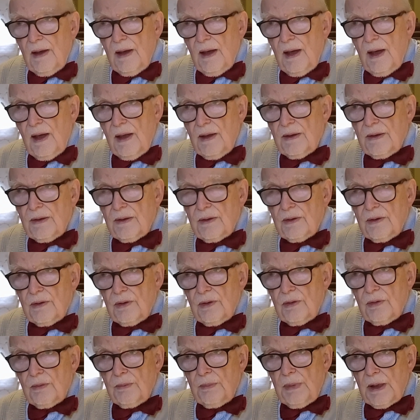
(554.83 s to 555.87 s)
and
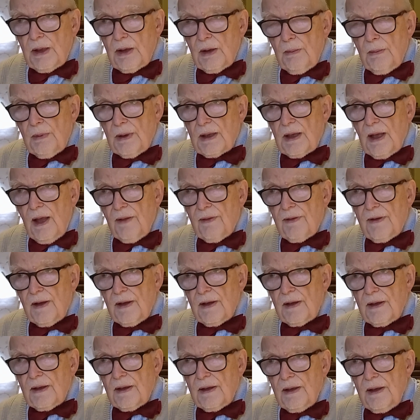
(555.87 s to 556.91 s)
who'd become a
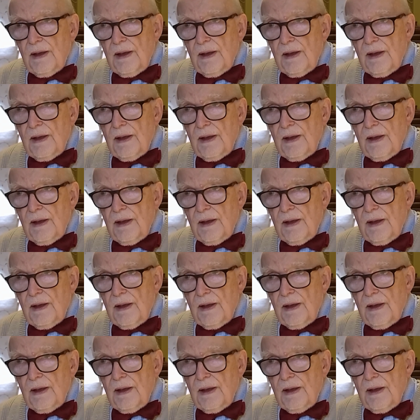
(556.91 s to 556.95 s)
Catholic.